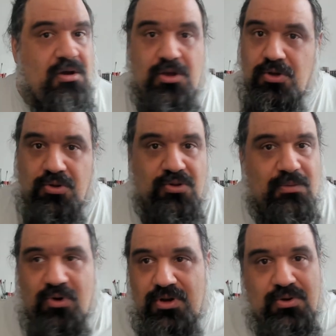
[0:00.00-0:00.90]
You do them
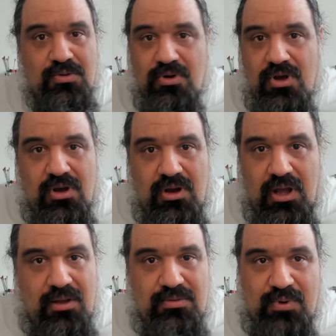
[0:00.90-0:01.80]
when you
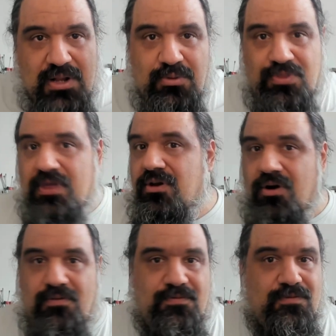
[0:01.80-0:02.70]
try to think
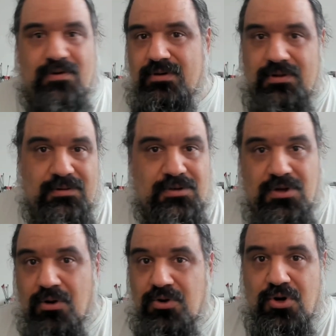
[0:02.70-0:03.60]
of,
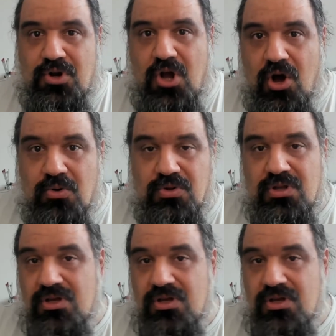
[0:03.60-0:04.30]
your code,